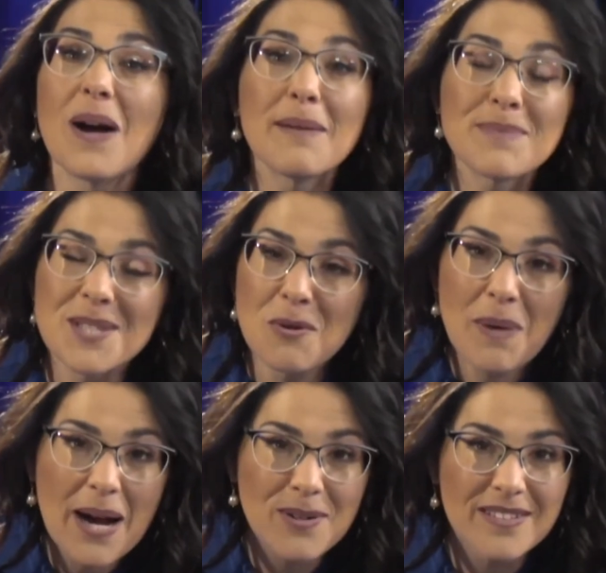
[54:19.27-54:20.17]
up so
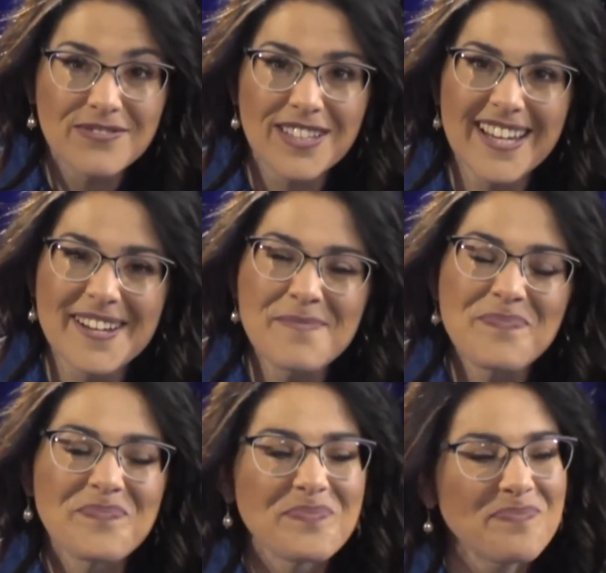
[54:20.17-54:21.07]
powerfully,
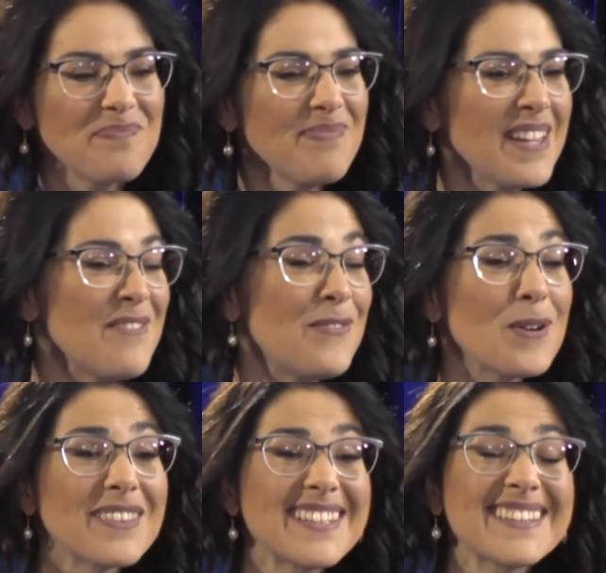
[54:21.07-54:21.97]

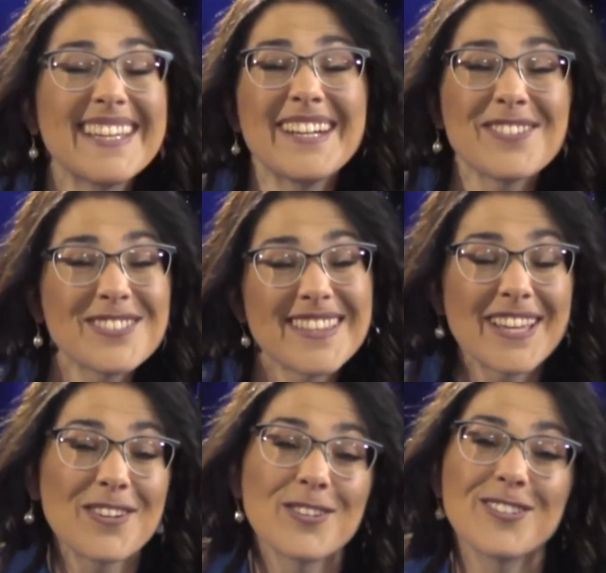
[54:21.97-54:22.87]
for the leaders
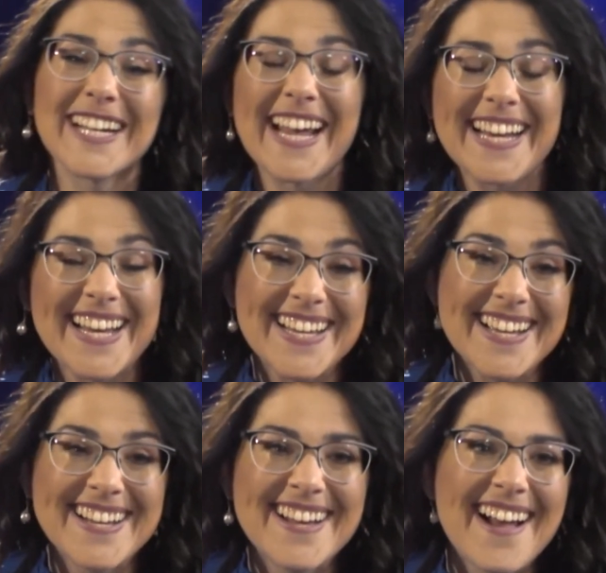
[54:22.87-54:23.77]
that you're creating,
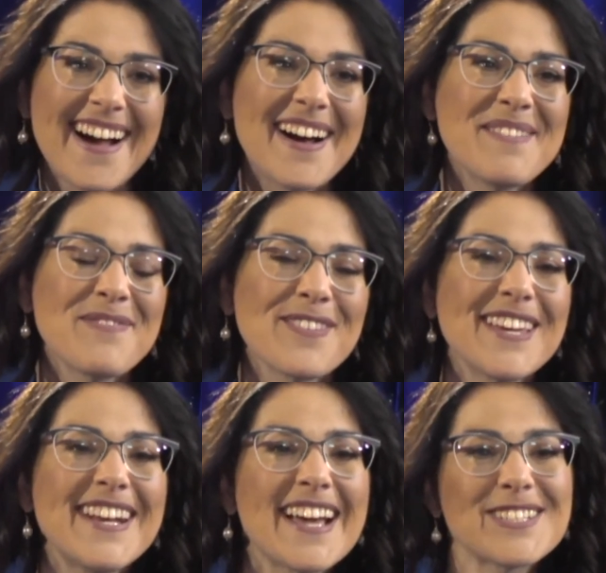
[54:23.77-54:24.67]
for
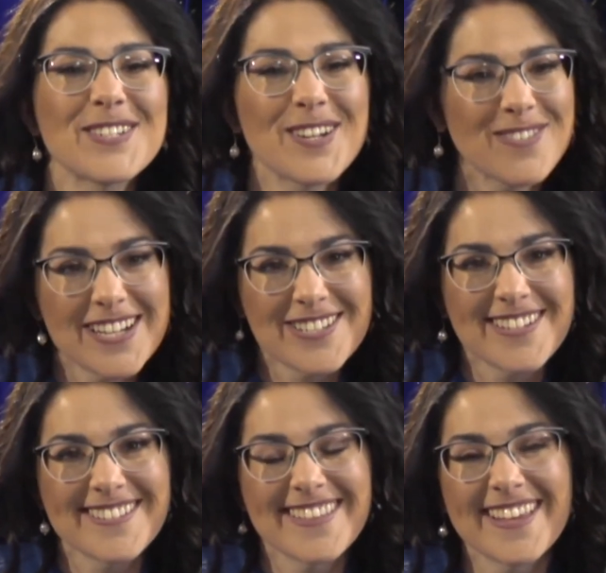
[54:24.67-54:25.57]
the next
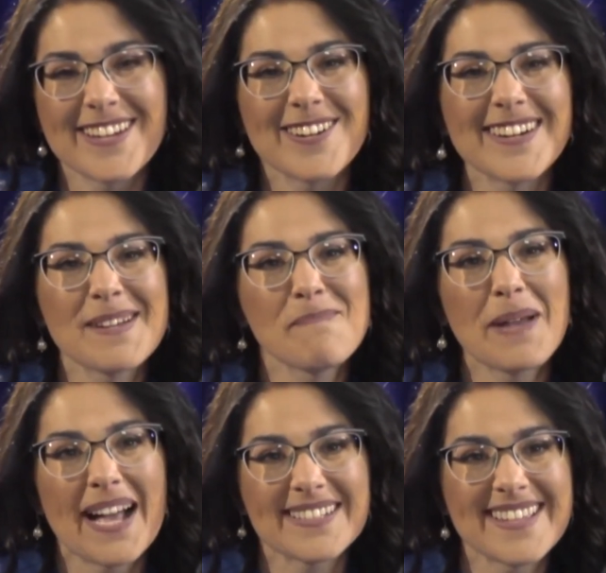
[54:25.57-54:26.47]
generations that you're
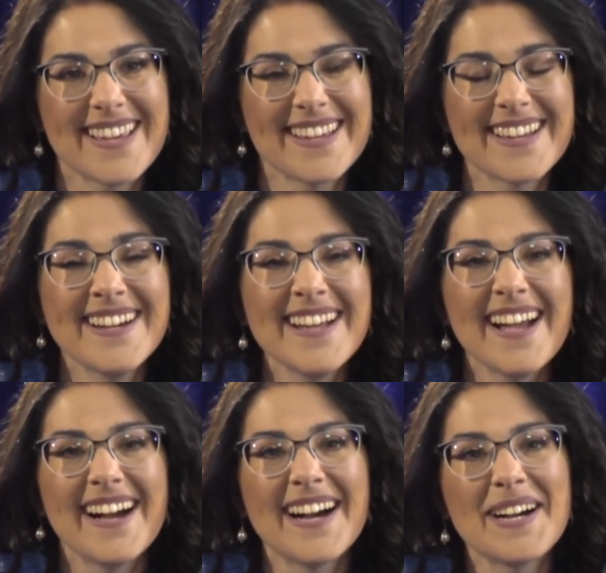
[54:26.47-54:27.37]
impacting,
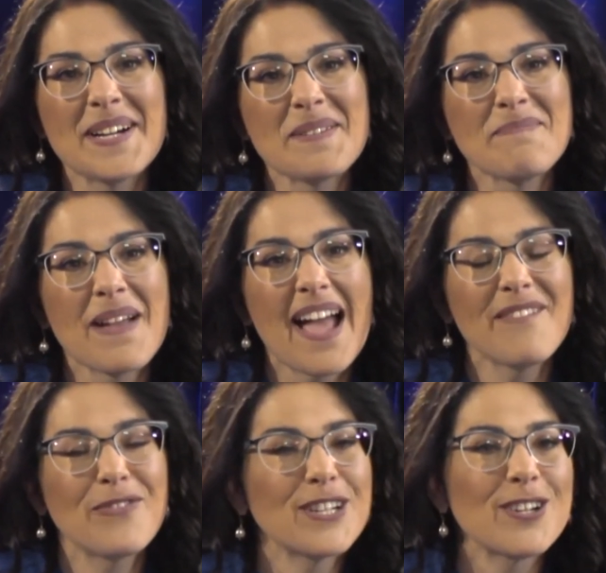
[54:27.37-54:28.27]

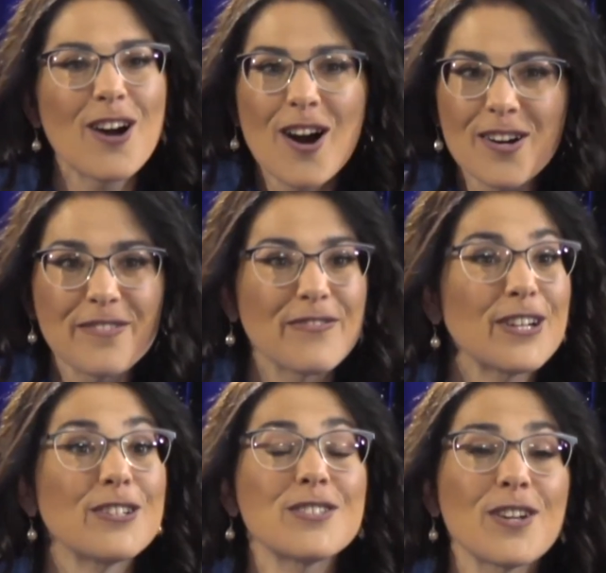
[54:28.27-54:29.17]
for your heart,
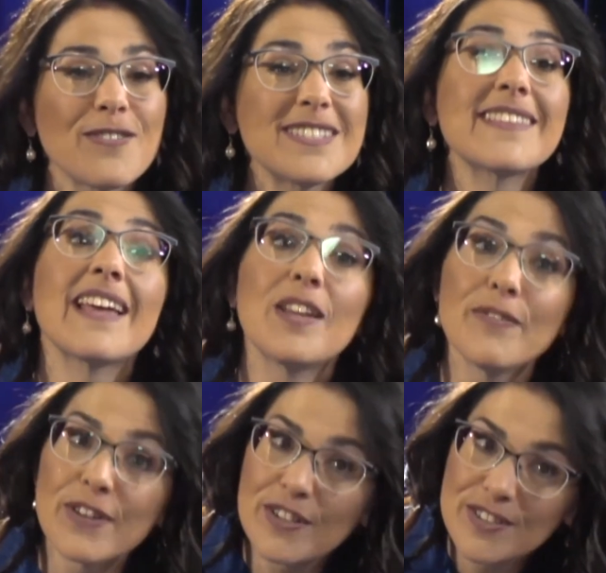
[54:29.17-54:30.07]
for your service. Thank you
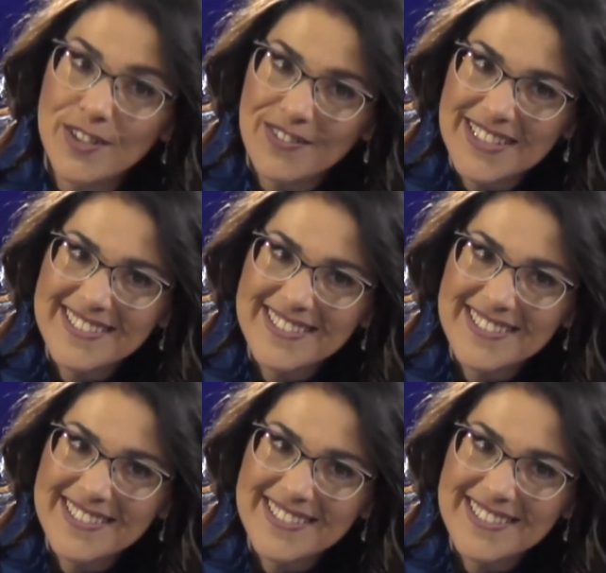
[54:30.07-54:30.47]
for your service.